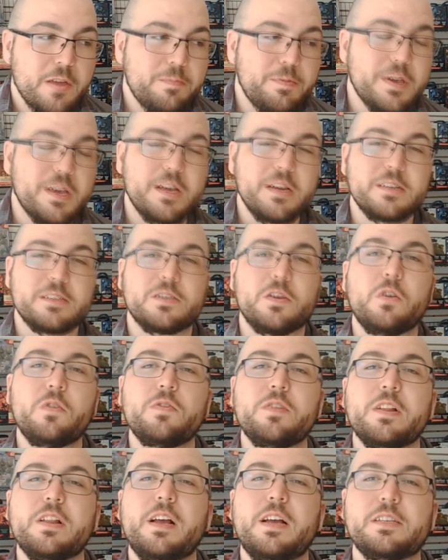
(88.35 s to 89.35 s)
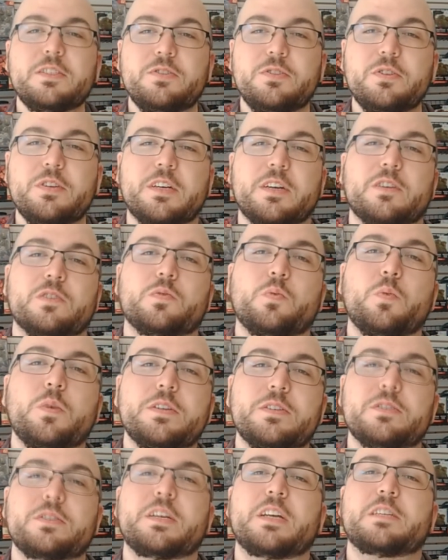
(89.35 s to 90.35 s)
Because over the last few years,
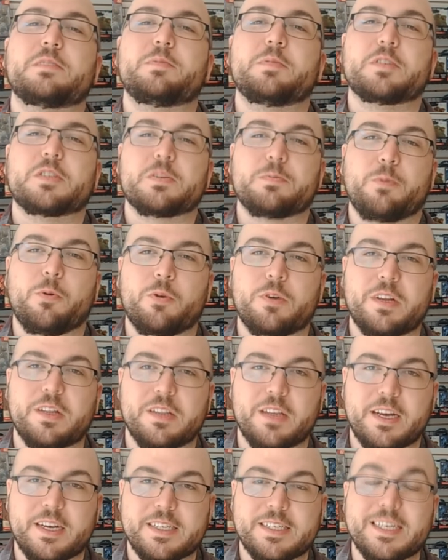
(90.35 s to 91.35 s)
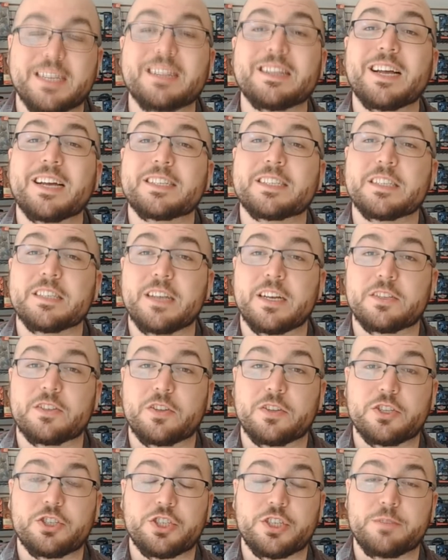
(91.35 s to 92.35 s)
Wizards has been supporting Legacy less and less
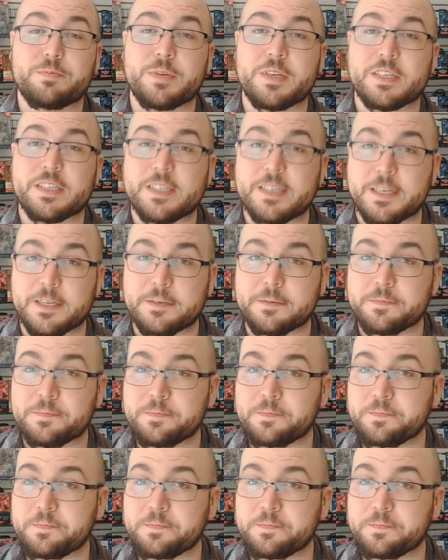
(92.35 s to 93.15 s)
on the GP scene.